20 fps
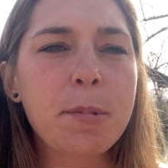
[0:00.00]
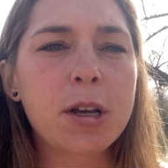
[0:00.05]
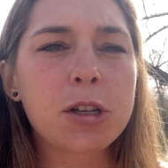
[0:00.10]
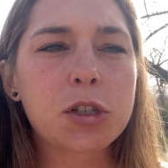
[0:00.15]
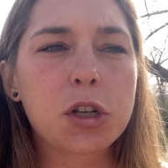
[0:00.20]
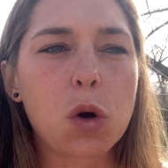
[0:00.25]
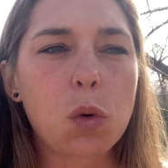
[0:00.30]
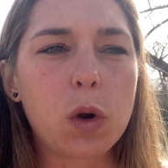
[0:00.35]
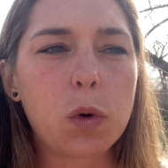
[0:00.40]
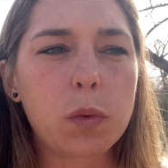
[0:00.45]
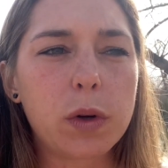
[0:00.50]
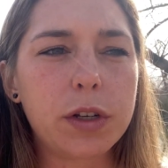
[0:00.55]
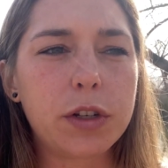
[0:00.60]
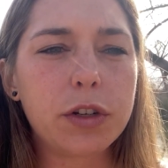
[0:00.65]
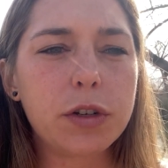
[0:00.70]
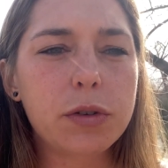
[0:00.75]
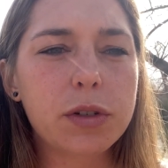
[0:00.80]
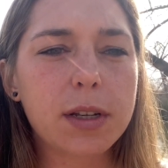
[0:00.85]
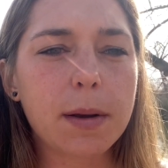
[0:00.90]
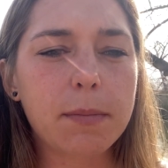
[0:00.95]
So when we
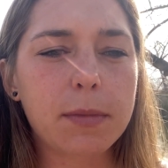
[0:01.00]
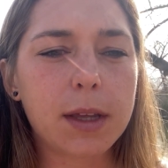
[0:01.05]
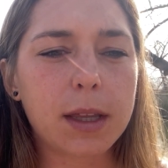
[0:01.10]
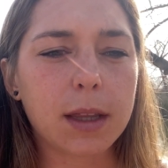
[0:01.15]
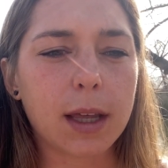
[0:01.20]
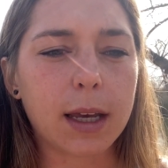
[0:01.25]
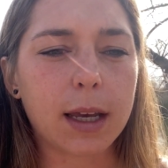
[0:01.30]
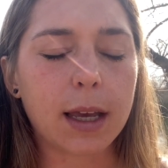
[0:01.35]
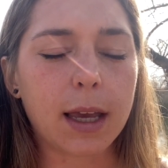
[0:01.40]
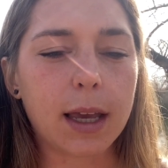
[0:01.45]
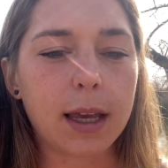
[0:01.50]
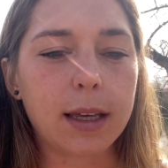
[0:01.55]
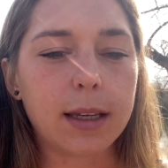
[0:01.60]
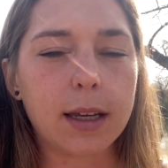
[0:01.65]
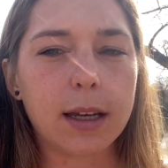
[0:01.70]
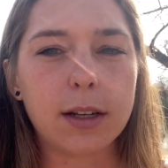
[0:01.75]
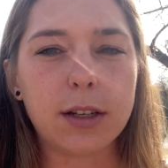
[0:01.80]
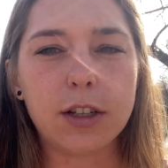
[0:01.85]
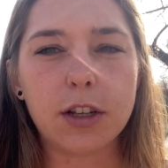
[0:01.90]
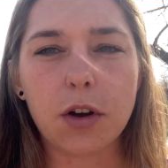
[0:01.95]
do something like a
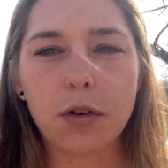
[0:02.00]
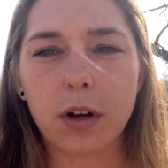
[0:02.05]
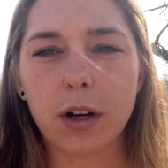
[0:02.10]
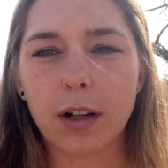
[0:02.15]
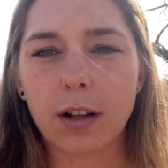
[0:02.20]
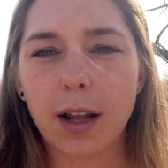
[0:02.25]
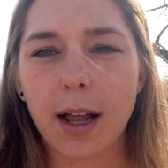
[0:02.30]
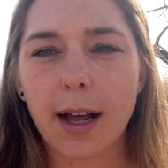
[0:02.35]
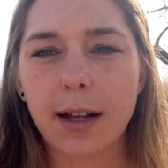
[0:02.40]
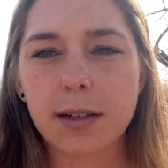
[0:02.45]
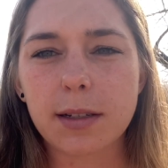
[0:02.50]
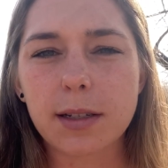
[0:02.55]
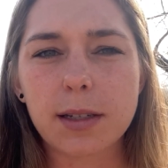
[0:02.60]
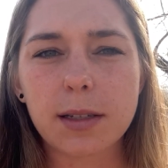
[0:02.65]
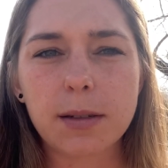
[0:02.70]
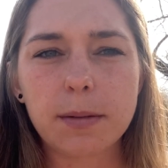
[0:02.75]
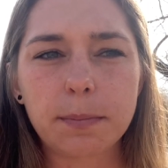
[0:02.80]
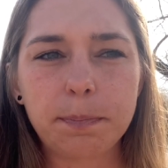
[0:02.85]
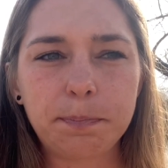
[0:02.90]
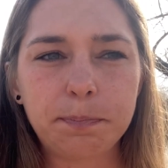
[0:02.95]
yin yoga
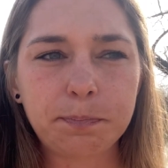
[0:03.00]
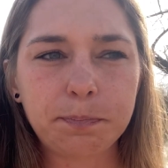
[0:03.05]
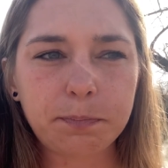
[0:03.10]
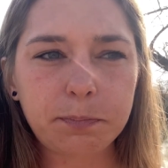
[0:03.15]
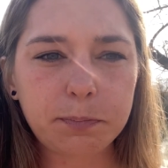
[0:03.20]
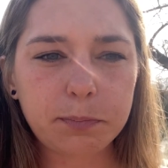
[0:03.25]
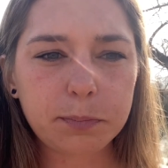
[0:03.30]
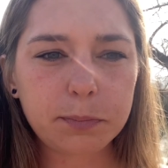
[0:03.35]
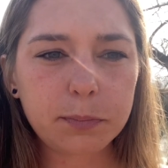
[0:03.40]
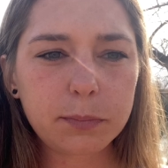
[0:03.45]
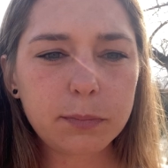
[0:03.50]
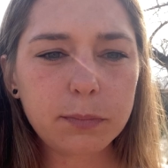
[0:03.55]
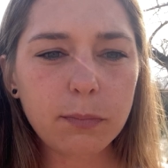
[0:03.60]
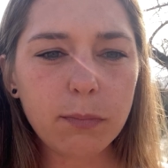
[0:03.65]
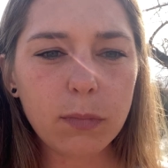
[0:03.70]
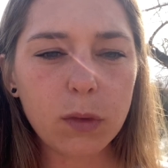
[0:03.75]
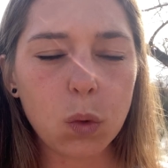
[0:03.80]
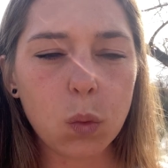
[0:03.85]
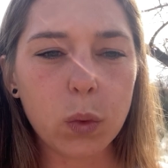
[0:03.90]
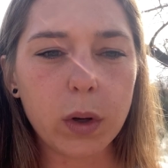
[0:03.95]
class,
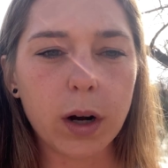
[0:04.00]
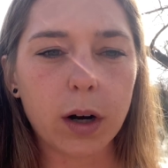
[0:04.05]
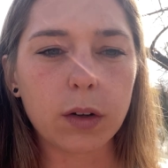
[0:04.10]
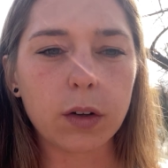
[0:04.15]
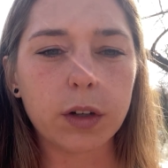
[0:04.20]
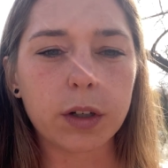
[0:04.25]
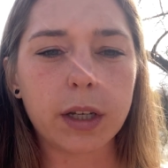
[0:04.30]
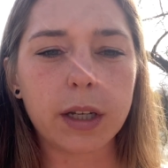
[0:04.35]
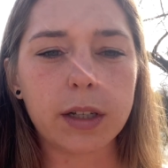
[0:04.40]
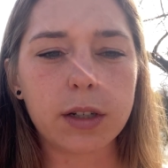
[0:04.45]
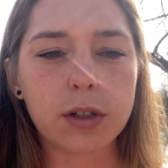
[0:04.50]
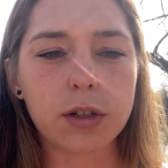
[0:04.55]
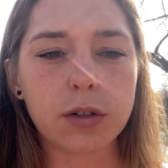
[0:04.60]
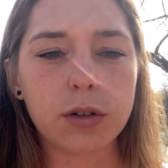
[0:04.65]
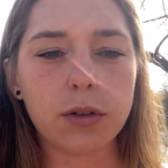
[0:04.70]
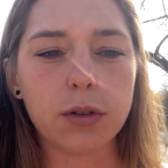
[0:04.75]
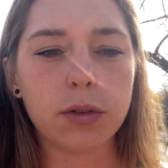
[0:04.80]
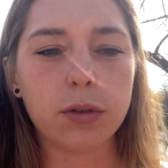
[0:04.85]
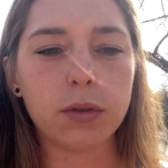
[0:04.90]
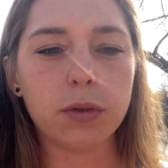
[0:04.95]
we are looking
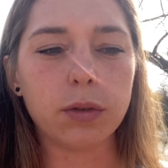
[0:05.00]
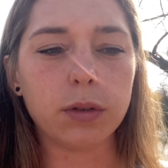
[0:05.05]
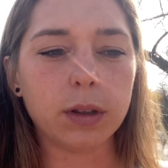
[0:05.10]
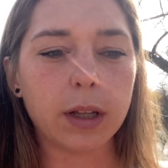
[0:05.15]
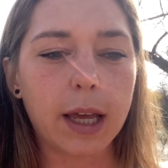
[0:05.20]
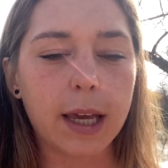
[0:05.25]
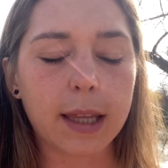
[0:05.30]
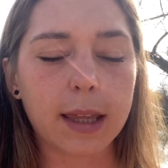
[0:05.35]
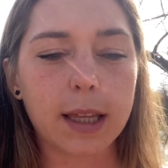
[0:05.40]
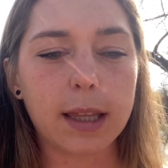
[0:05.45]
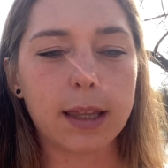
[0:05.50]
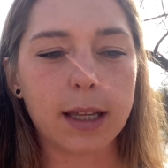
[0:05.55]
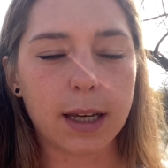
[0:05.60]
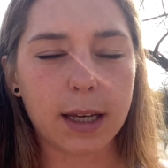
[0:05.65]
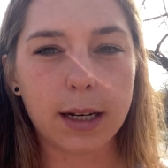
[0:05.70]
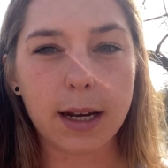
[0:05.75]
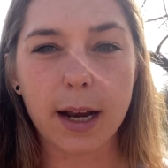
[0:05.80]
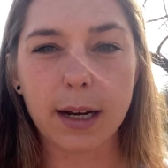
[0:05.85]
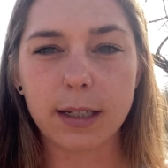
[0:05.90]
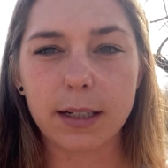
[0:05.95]
to lengthen the
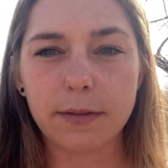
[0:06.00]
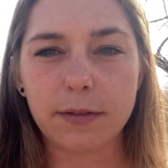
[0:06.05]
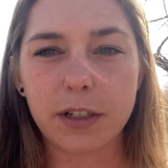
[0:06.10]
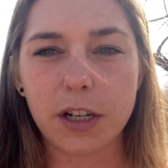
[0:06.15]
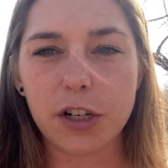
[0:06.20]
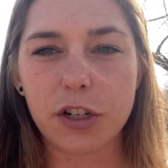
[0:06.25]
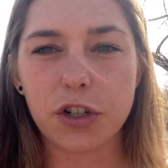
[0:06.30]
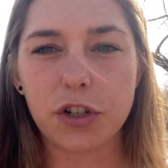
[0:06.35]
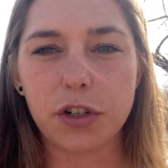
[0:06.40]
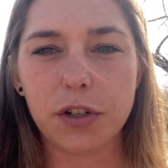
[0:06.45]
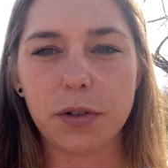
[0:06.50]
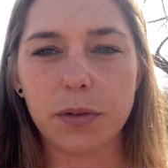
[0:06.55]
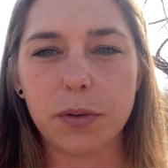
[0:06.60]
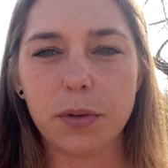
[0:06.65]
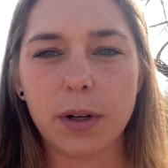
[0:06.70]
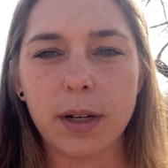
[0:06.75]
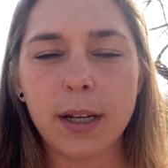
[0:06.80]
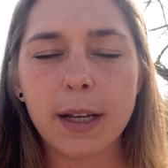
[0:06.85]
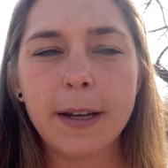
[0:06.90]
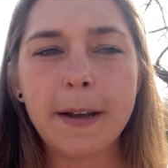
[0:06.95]
connective tissue